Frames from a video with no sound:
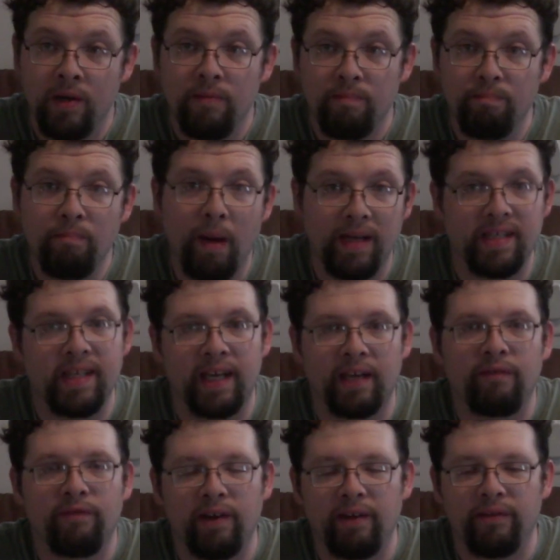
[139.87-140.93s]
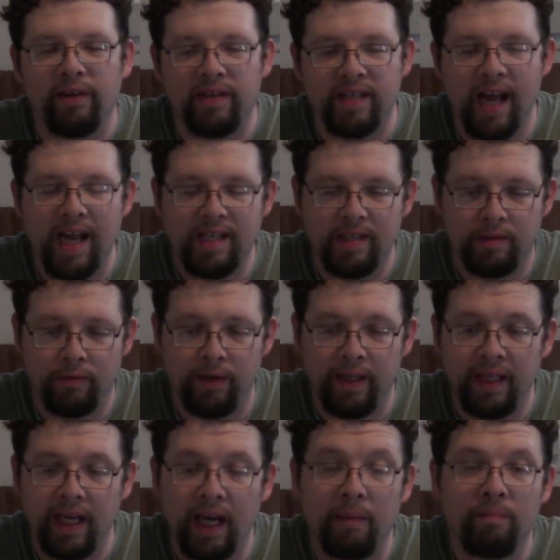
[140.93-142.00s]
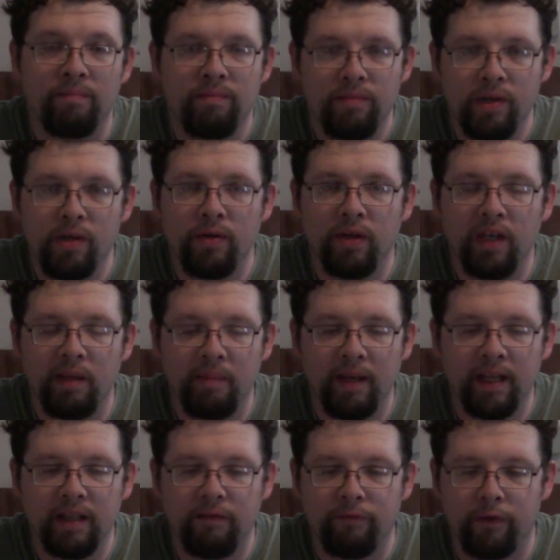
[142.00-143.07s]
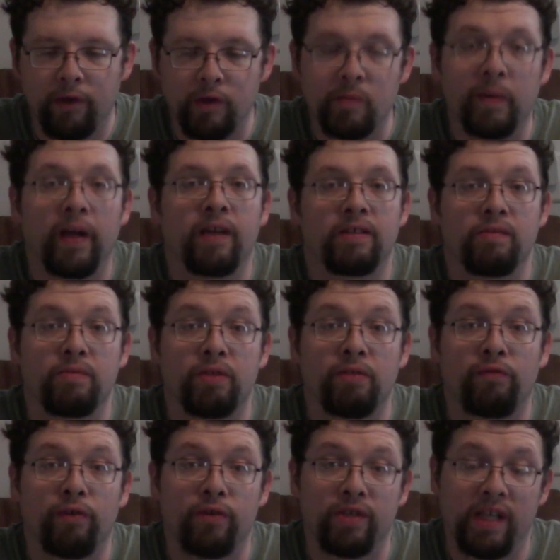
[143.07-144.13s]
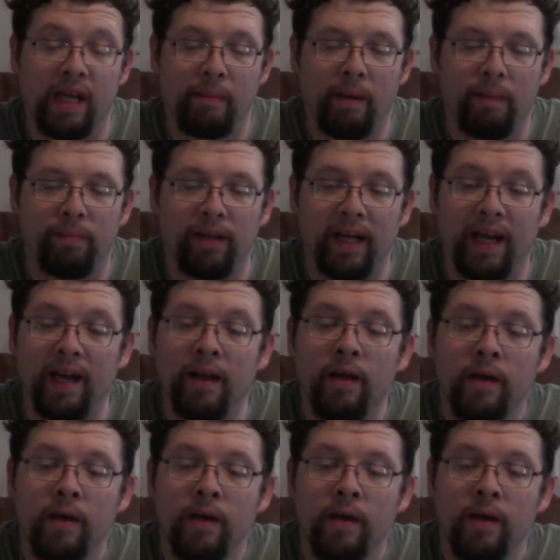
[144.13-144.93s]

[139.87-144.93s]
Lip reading: my second favorite Assassin's Creed game, Unity being the first because it was the first game I played.